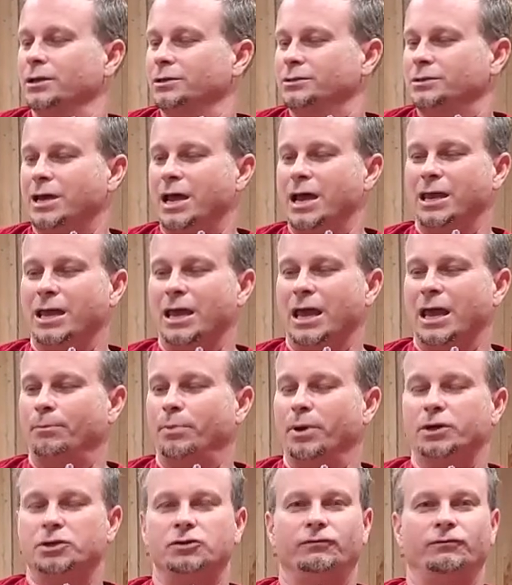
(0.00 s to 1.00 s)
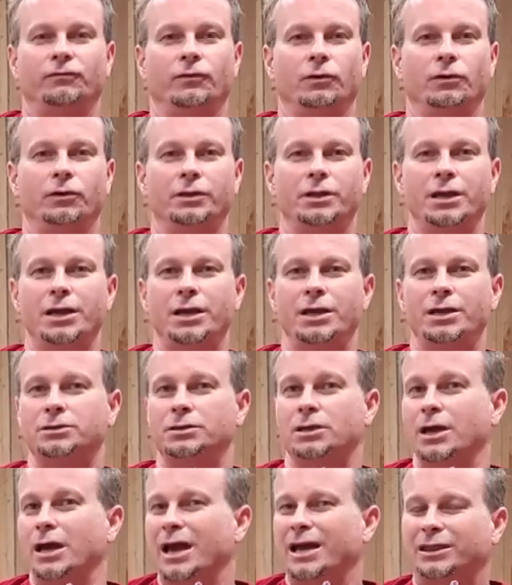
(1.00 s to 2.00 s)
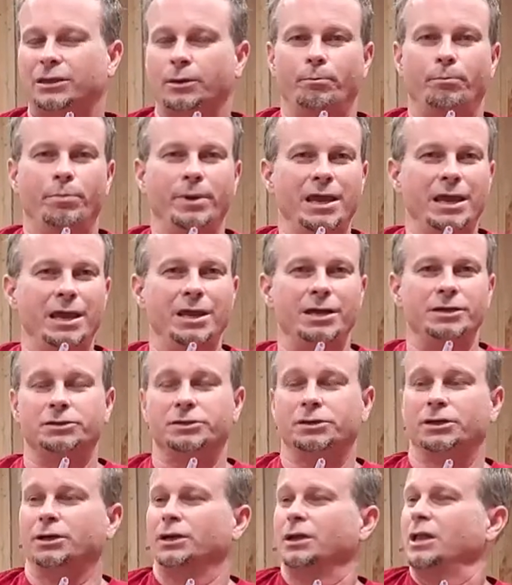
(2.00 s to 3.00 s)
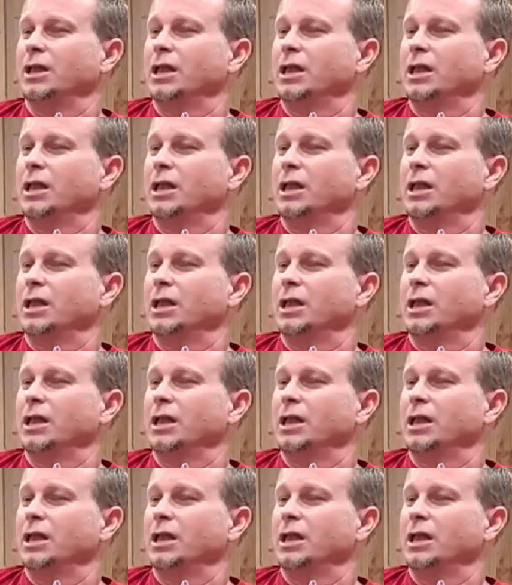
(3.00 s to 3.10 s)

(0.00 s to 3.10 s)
take a pitcher full of these at the beach.